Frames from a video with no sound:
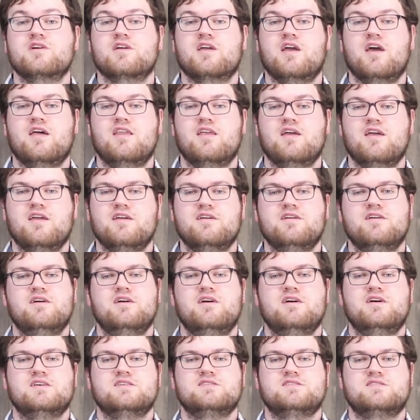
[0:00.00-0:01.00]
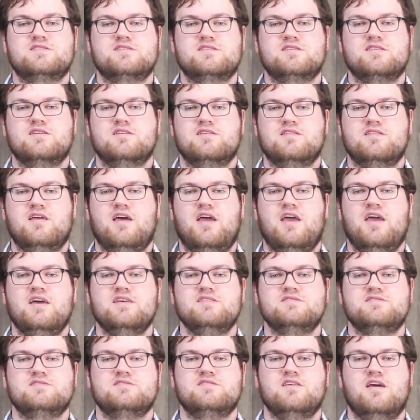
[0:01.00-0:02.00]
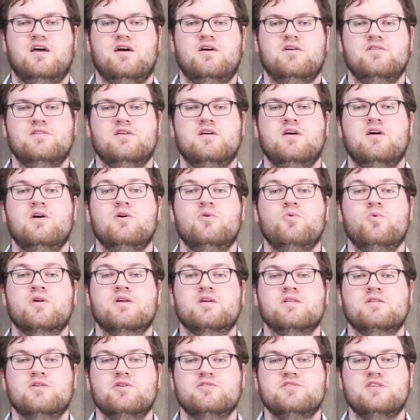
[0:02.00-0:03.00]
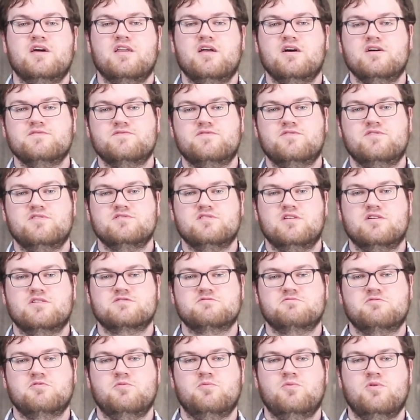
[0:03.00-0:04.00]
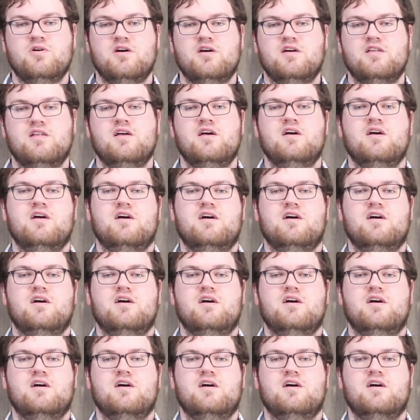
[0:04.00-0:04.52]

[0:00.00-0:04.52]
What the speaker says: look at a S, the S sound, we can hold that out for as long as we want.